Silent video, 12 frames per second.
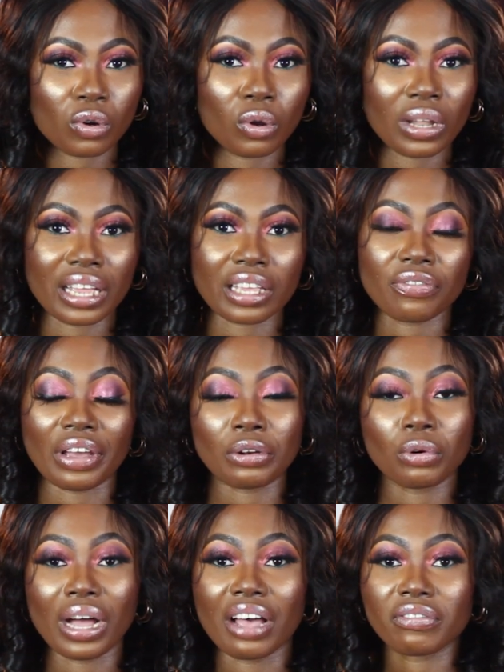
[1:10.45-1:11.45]
or if I
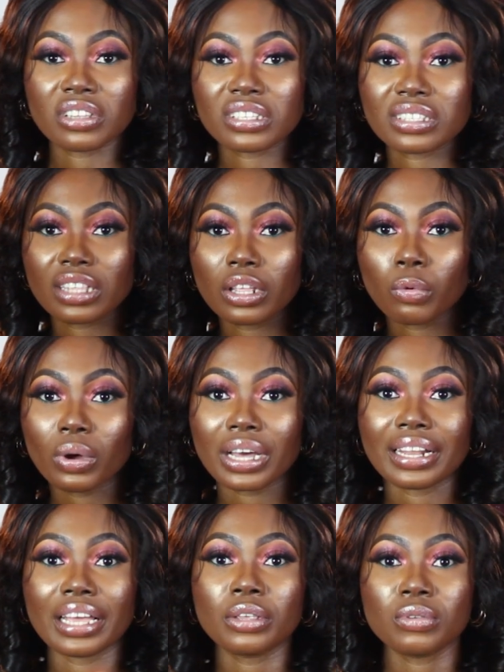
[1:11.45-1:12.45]
don't have this thing, what
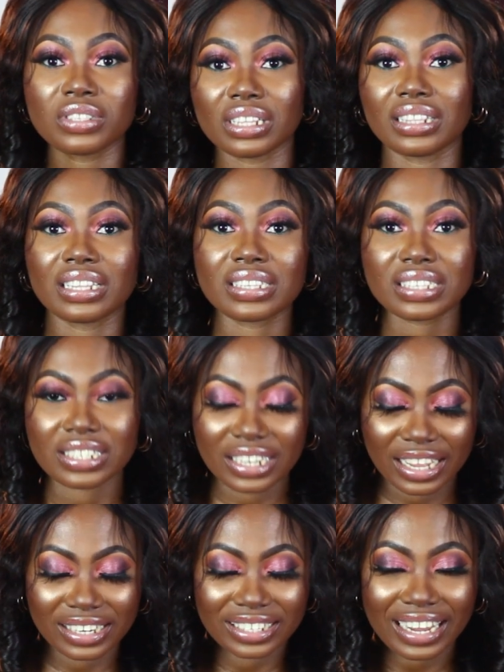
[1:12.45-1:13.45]
can I use in this
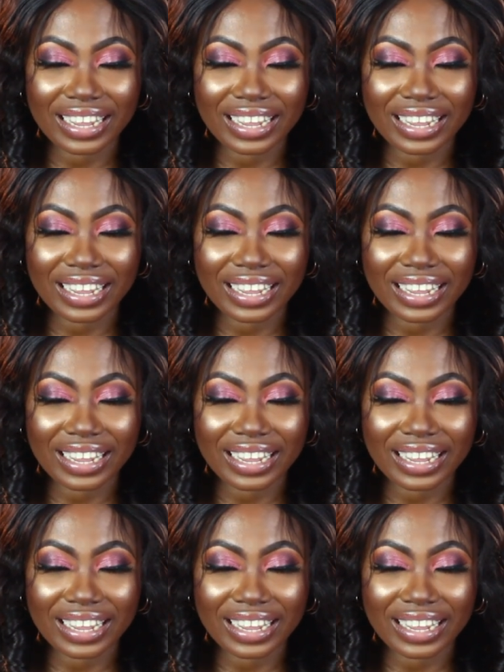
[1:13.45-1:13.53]
state?